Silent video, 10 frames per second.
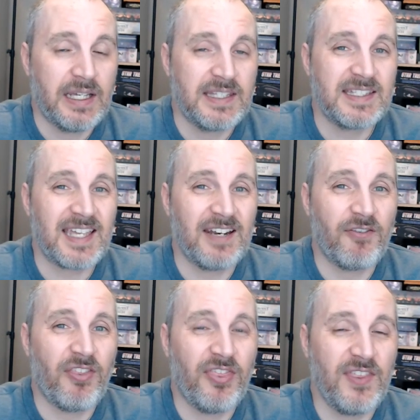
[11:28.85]
this kind
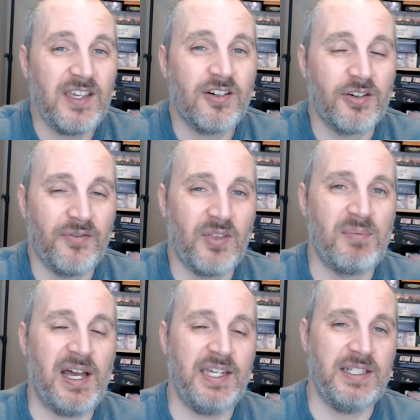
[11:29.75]
of theater of the
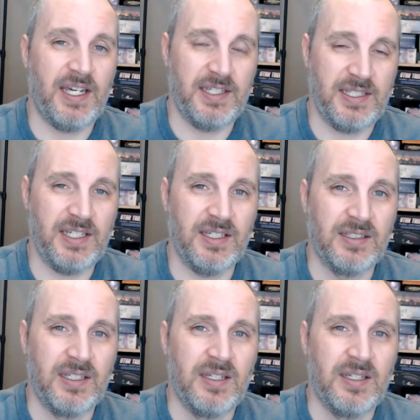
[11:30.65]
mind idea,